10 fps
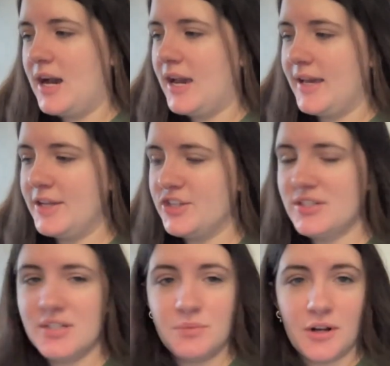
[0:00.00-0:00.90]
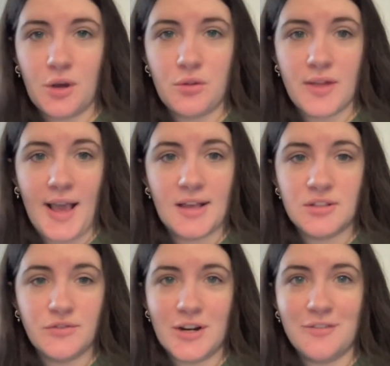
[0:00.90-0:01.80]
I just didn't want to go through the
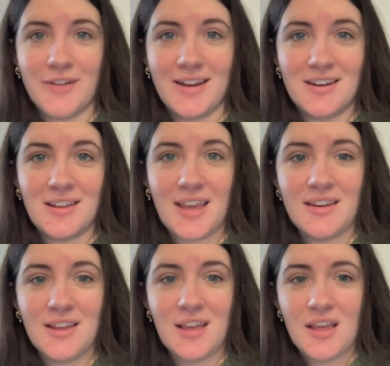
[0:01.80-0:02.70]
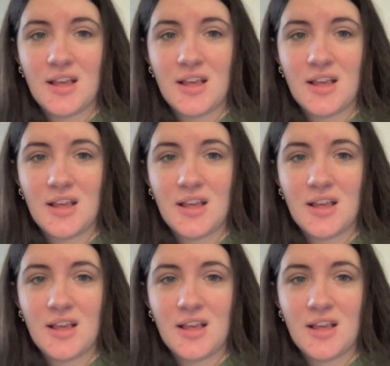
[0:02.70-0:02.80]
hassle of trying to find it again.